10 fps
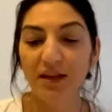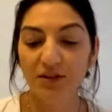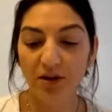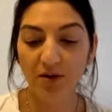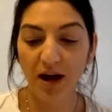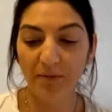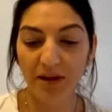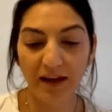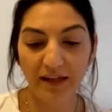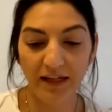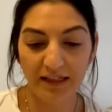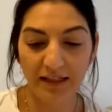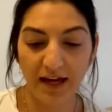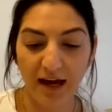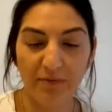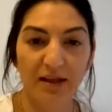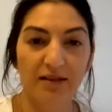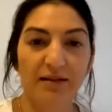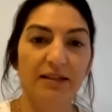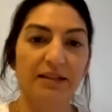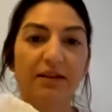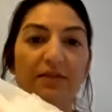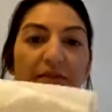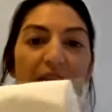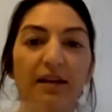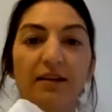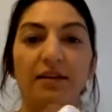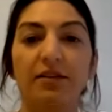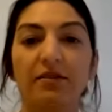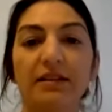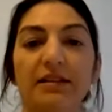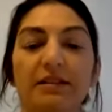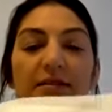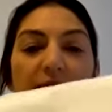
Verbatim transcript: so I'm glad that I did that, but it's definitely, you know, this is